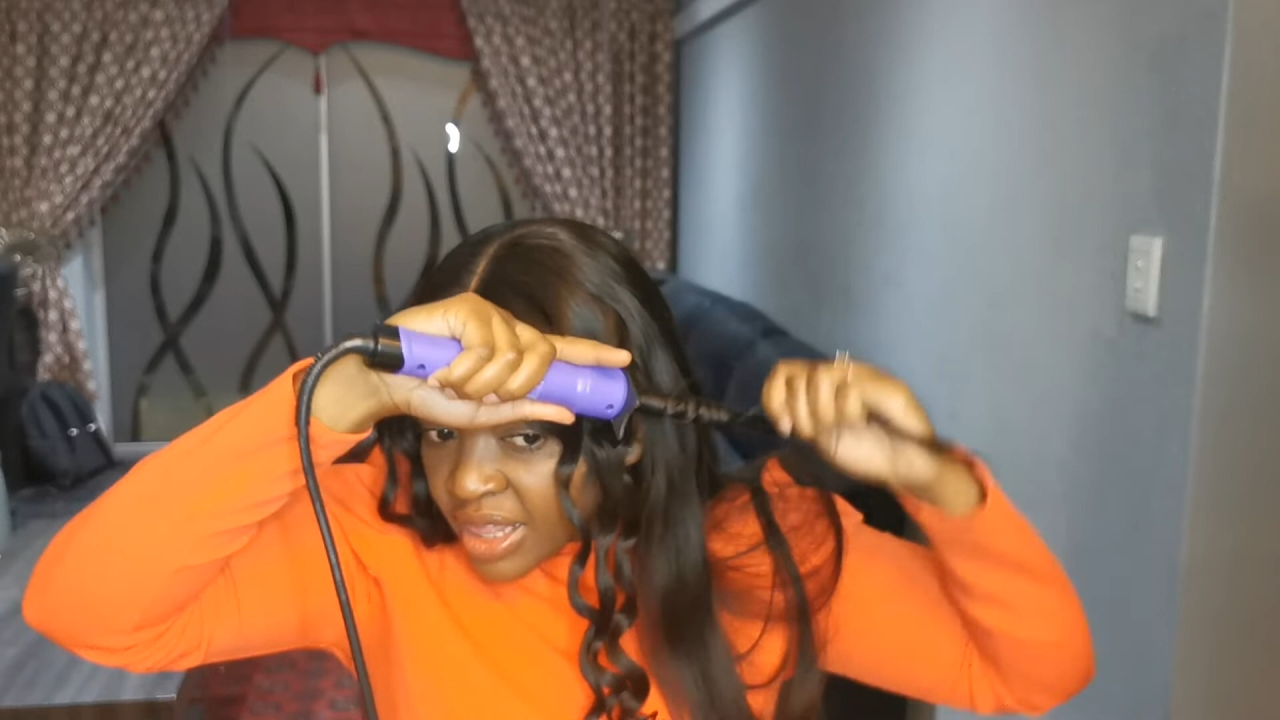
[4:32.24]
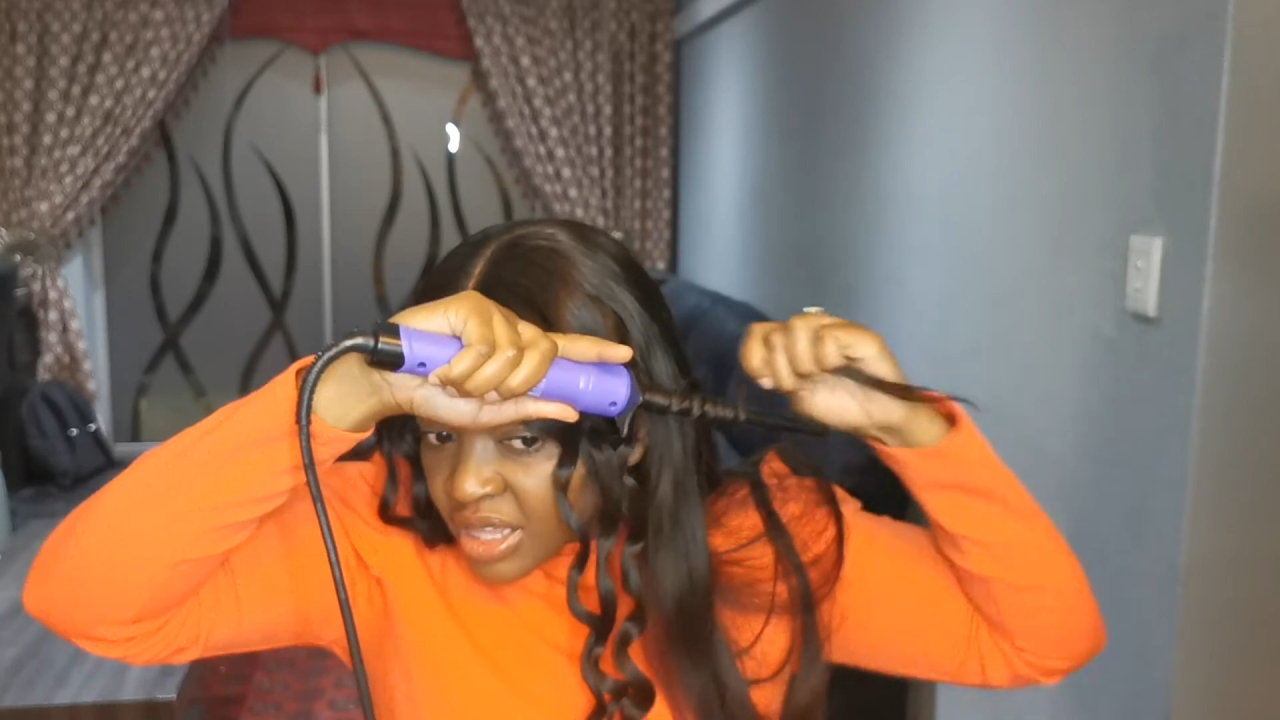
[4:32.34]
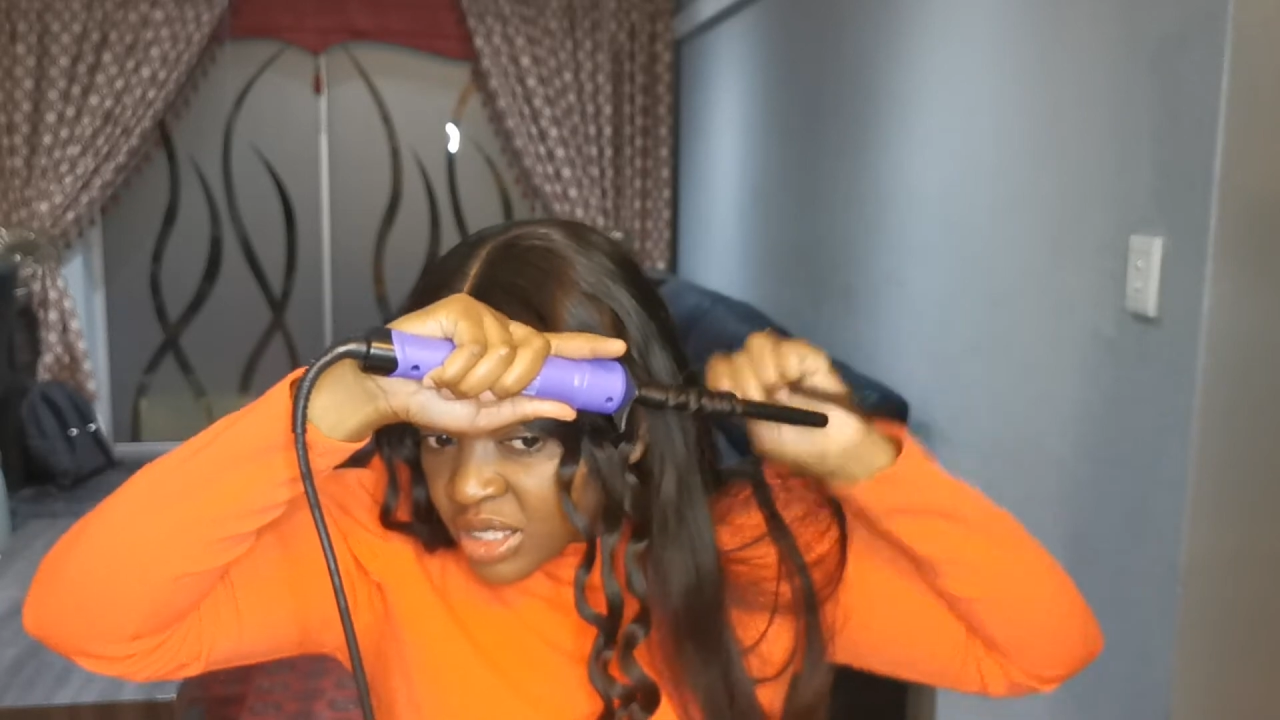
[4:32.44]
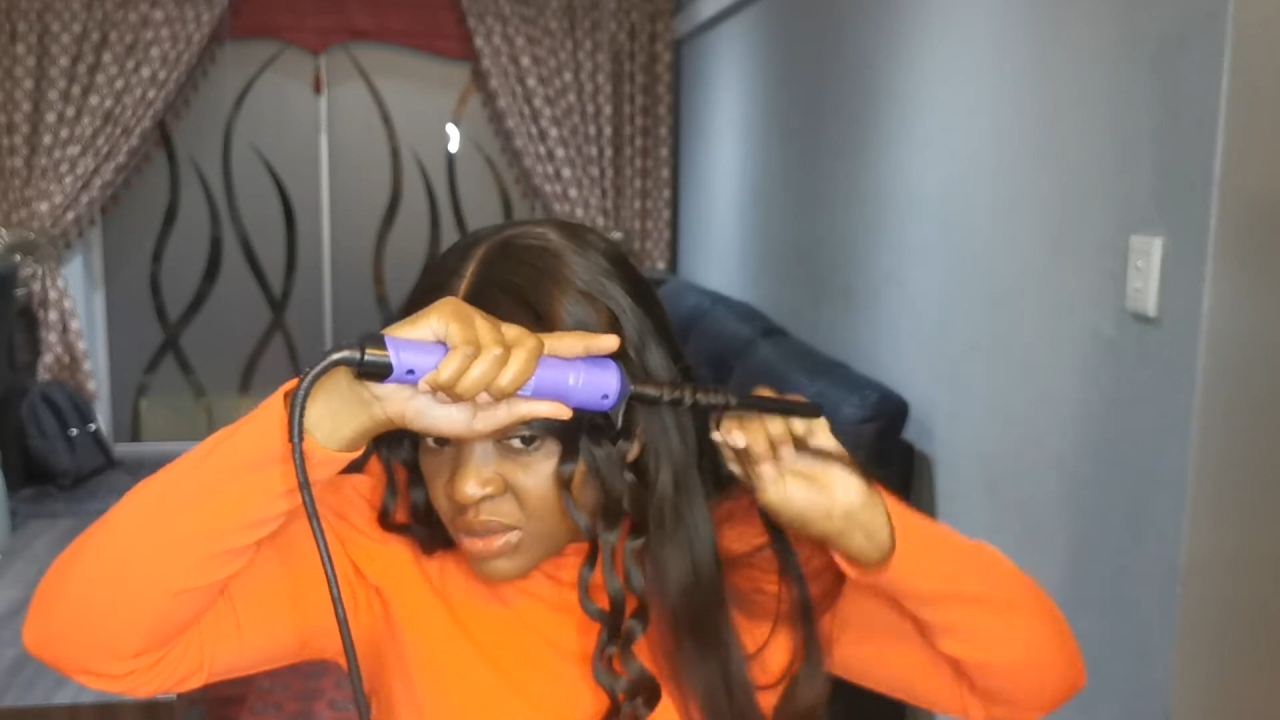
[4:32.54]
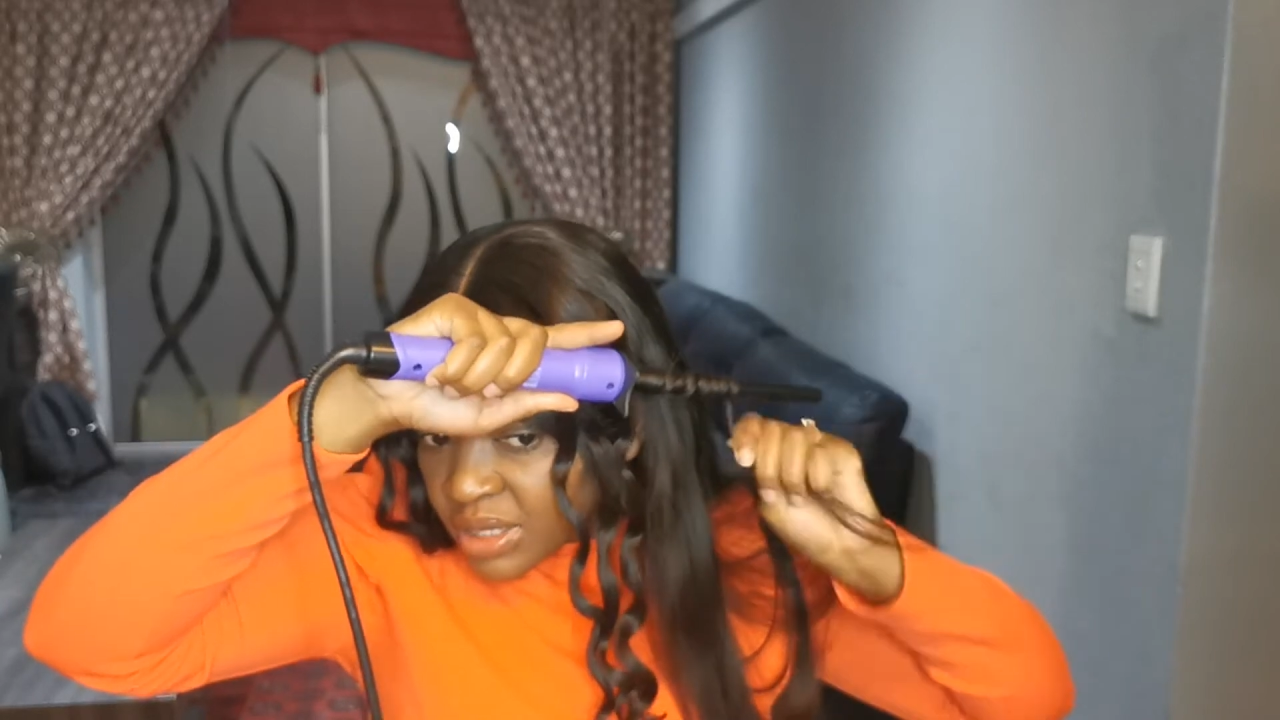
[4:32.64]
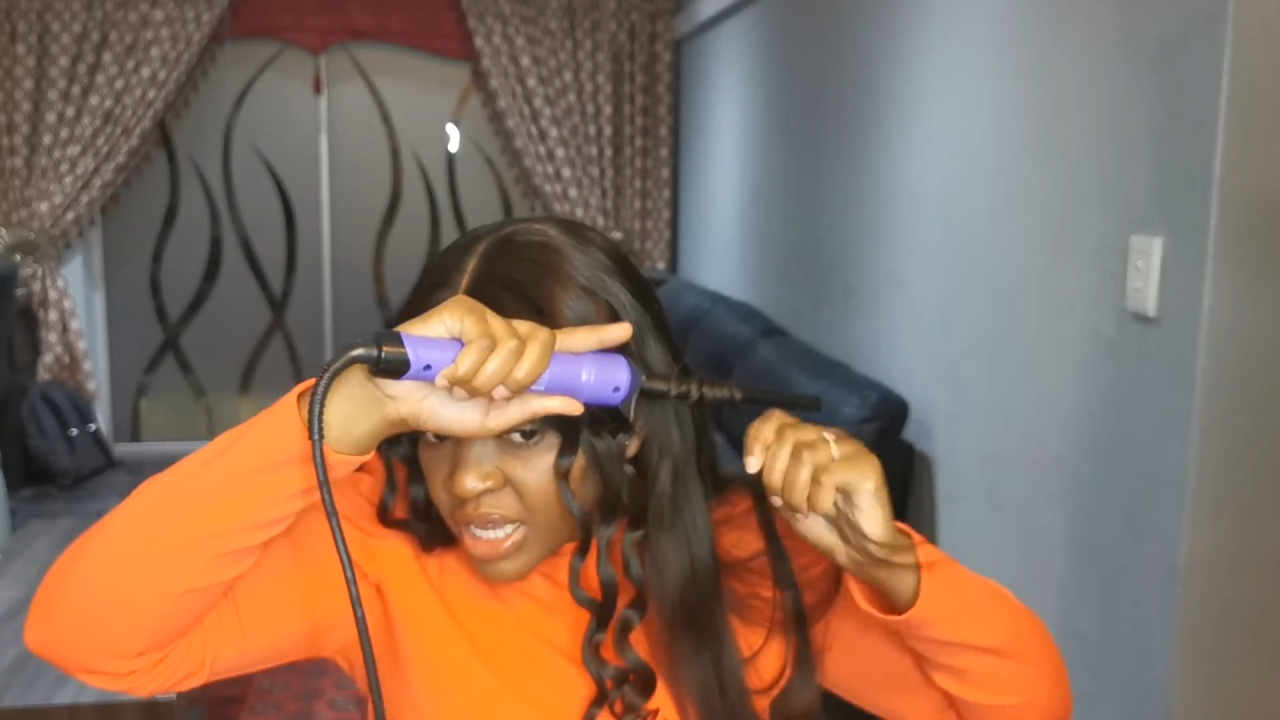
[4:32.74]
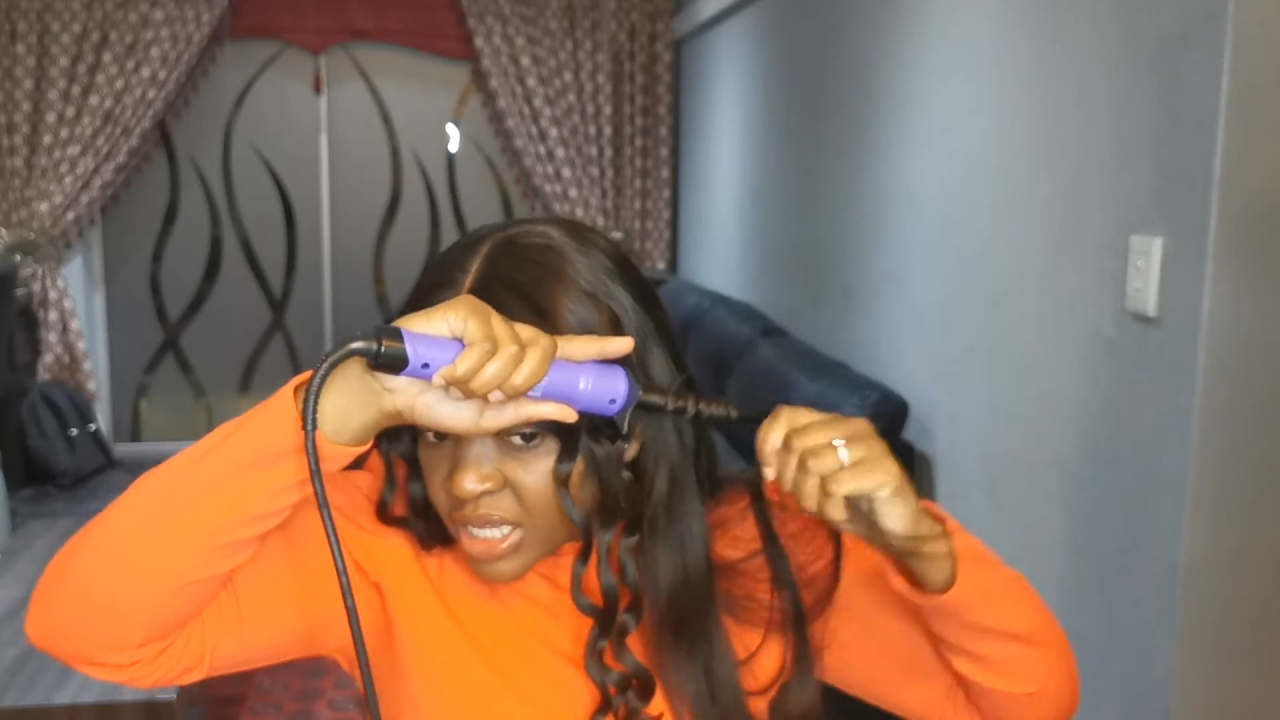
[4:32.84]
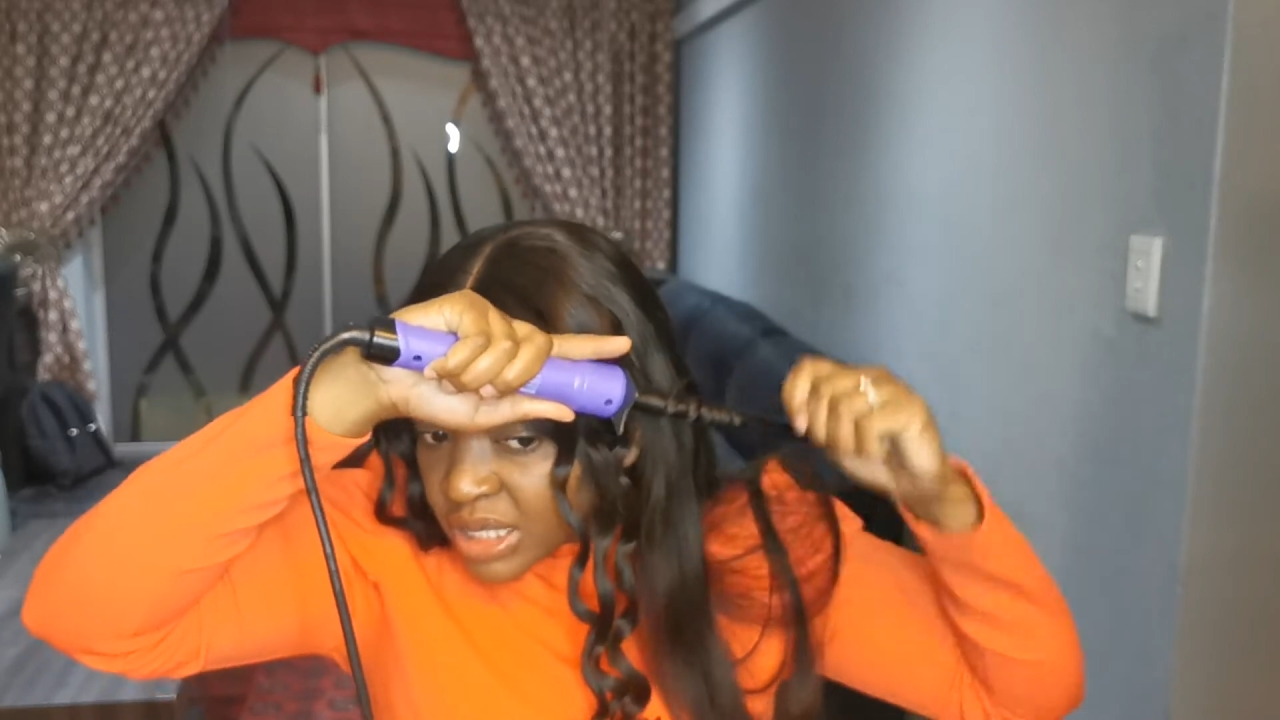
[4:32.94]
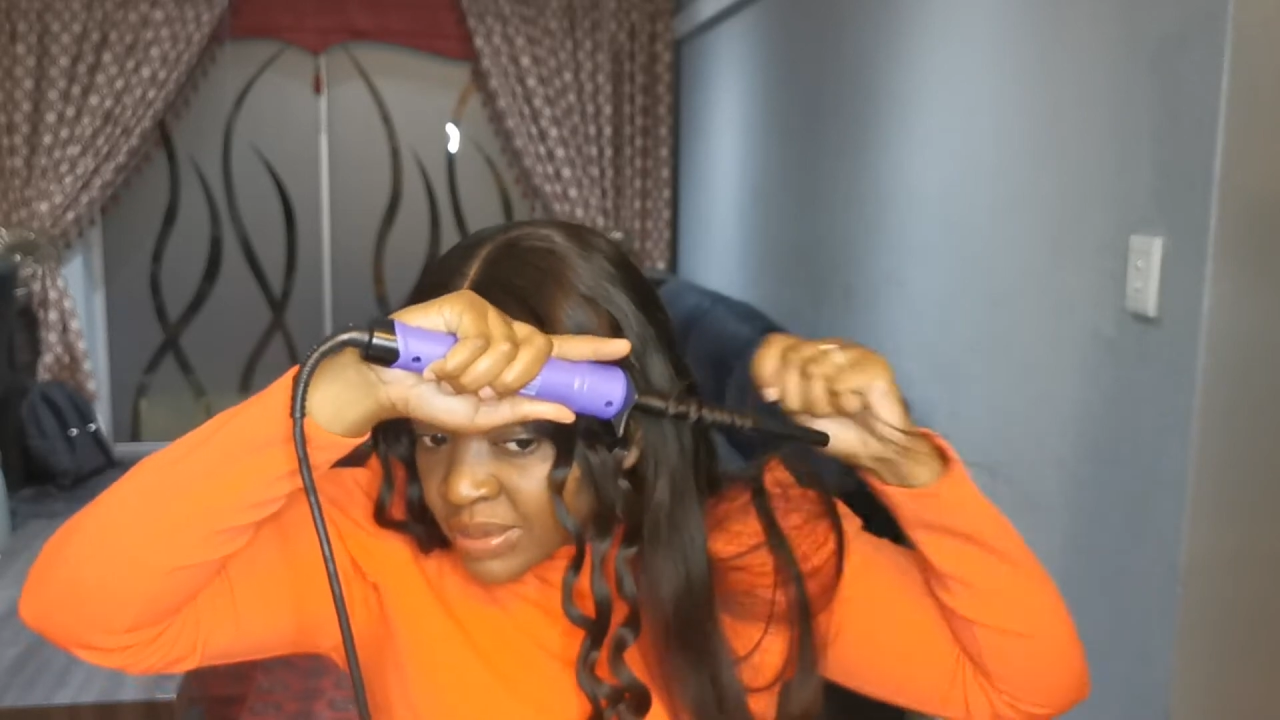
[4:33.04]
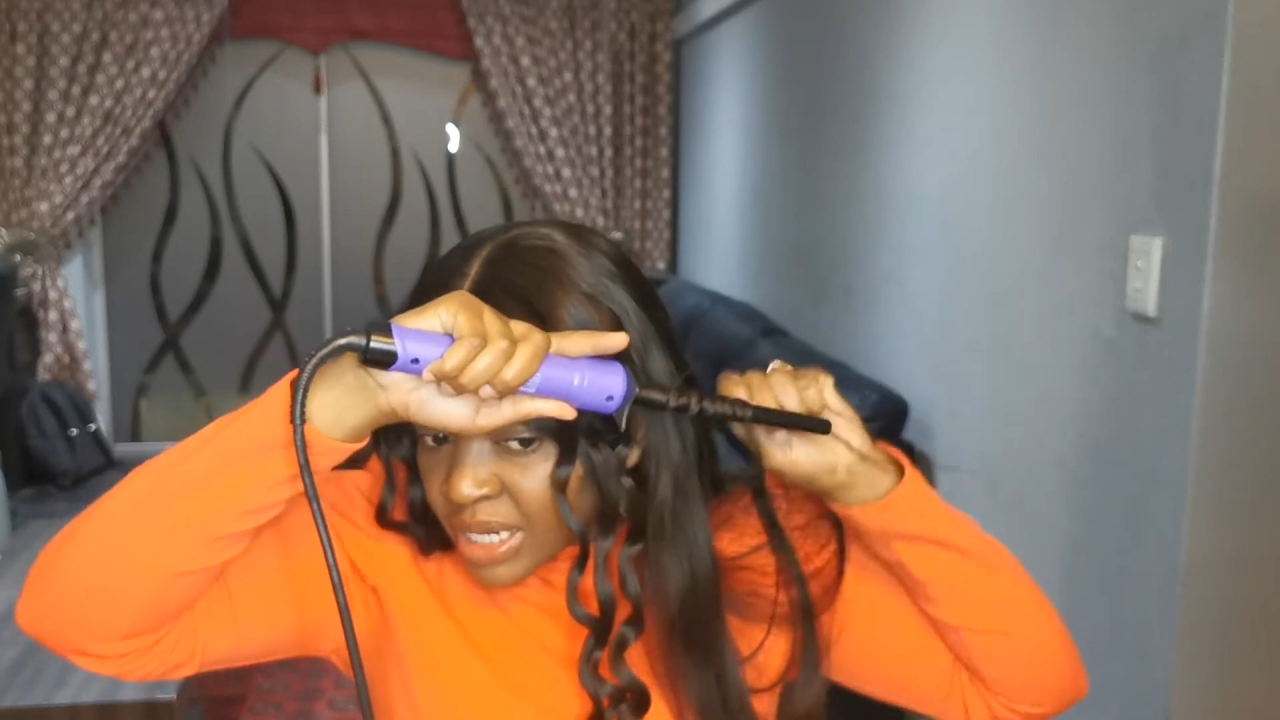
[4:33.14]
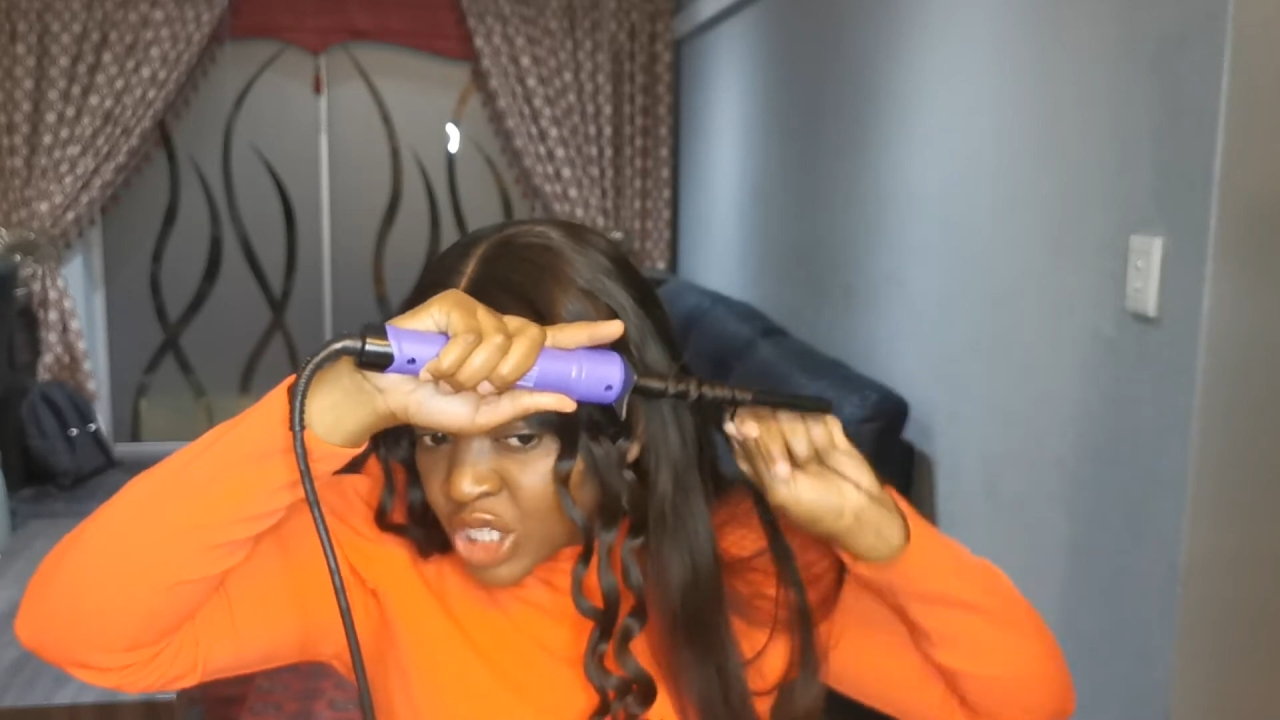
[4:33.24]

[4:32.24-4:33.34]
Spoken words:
This week has been